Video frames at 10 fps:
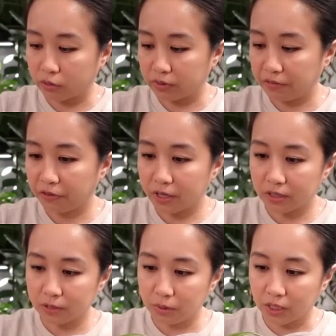a
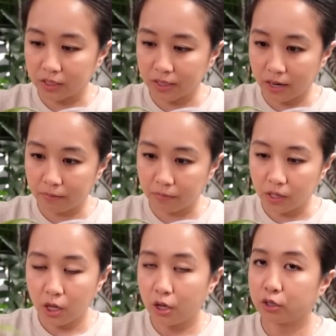refund, because I'm
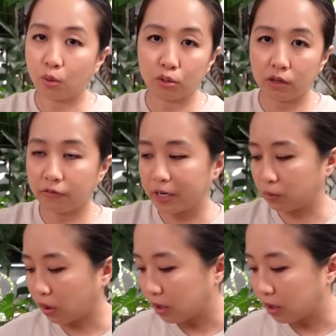totally fine with